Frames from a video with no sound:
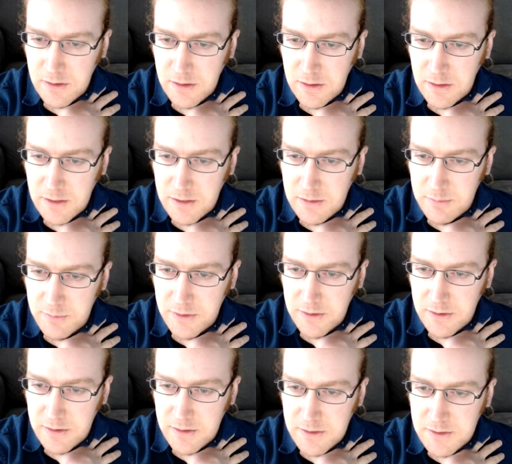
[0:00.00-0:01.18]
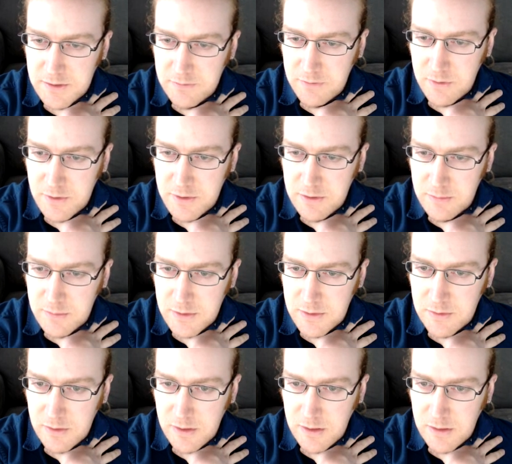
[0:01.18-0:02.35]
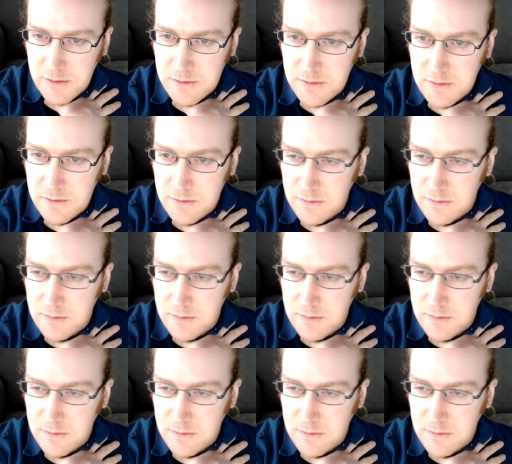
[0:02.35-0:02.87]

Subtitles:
And then I can play this, force him to do that.